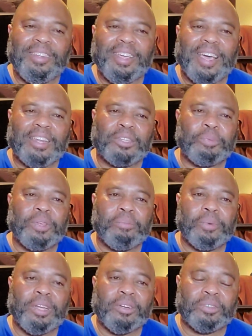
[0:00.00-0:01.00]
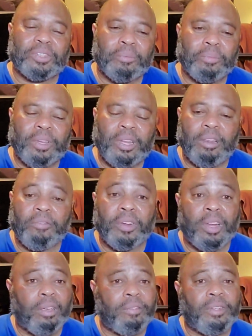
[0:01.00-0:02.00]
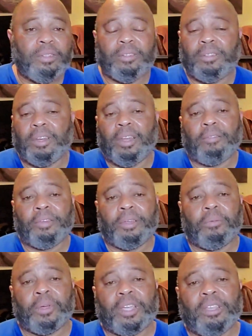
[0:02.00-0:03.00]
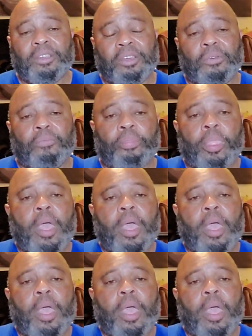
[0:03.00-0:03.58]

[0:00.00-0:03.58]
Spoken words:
got to spend your money on something, and if you love it, you love it. What can you do?